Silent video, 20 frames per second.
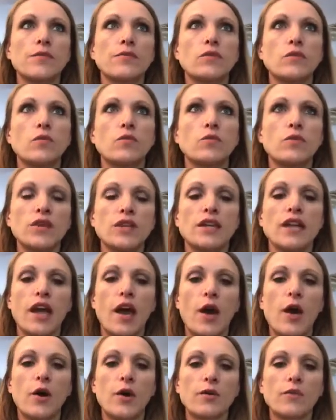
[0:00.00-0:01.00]
really
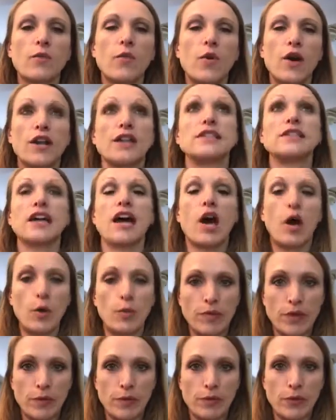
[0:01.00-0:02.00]
wanted to
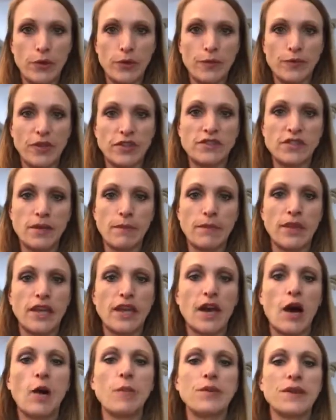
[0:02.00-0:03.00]
help people. And to me,
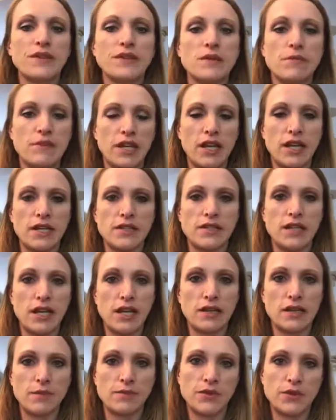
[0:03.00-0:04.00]
helping somebody is getting
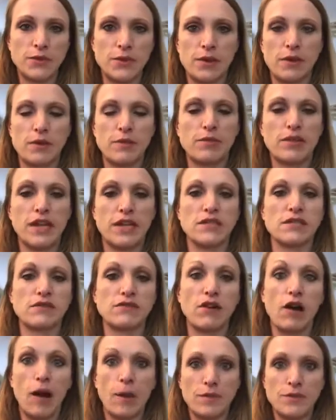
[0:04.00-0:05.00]
them to a place
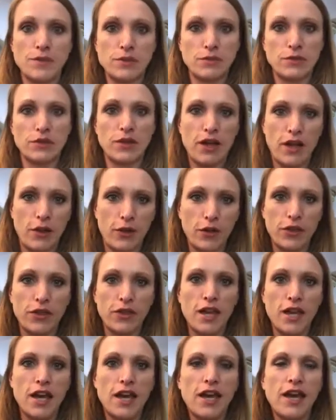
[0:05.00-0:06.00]
of optimal health.
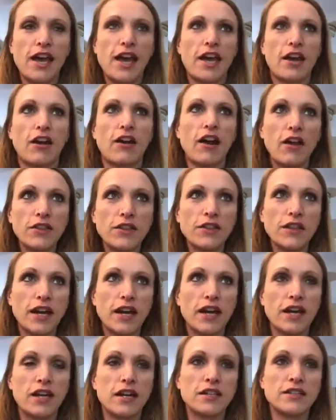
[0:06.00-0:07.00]
And our
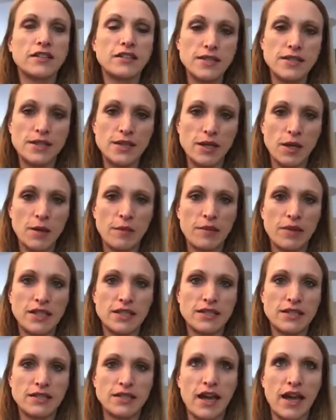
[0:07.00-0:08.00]
healthcare system is
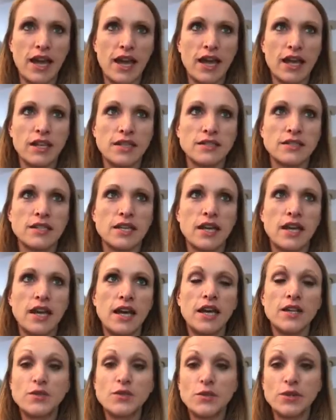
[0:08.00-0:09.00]
designed,
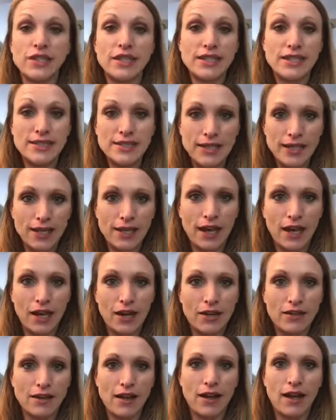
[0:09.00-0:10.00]
it's really sick
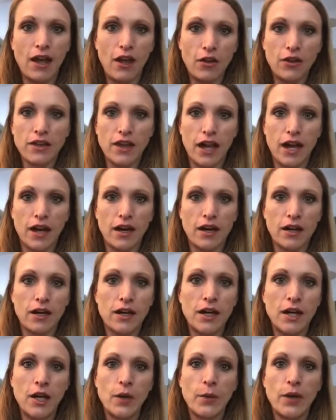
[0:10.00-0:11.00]
care, not healthcare.
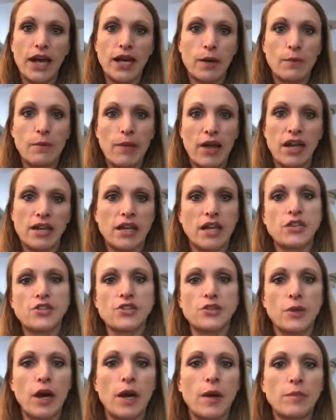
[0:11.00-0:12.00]
We kind of band-aid
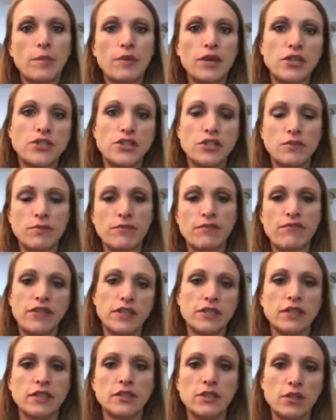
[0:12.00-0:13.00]
you up, get you
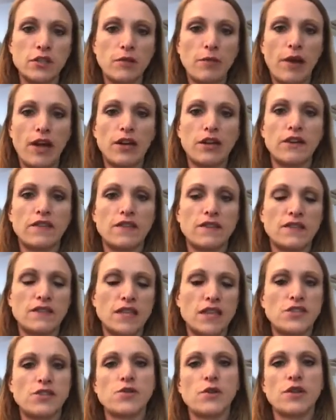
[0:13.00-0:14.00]
feeling a little better, and then
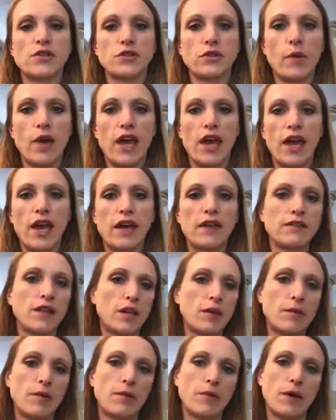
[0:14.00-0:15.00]
send you on your way. A lot
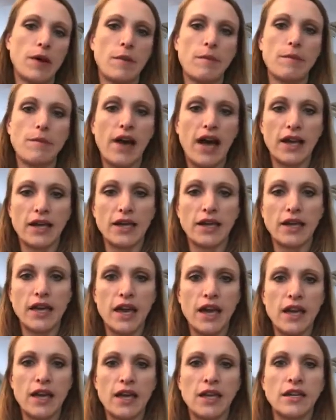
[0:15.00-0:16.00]
of people come back
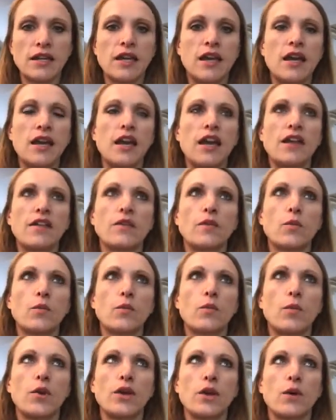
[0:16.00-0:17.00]
again.
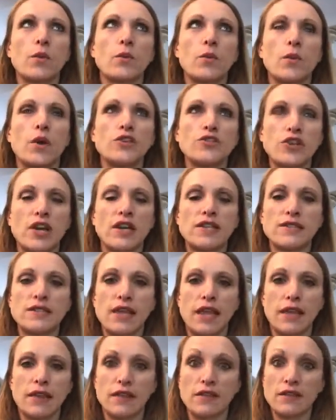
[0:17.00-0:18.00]
We don't address
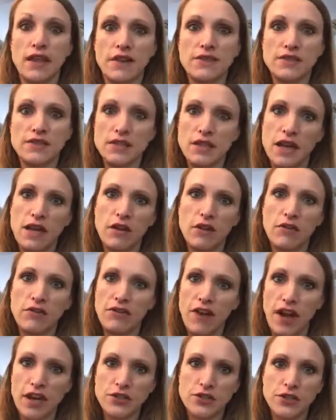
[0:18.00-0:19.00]
like the lifestyle
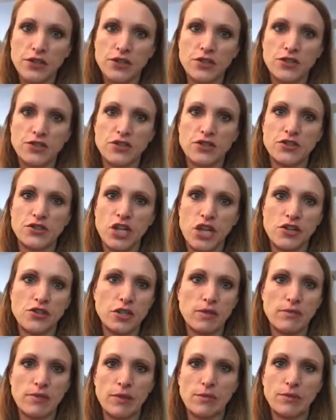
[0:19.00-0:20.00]
factors,
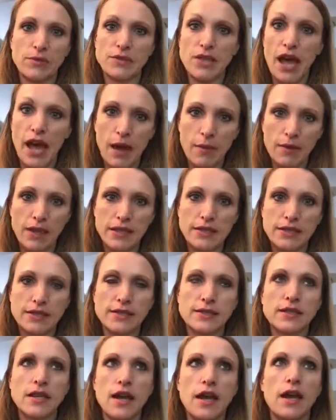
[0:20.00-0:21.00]
changing people's
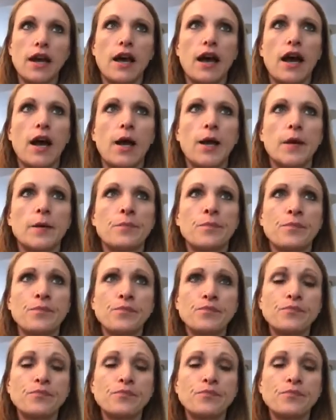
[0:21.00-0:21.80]
habits. And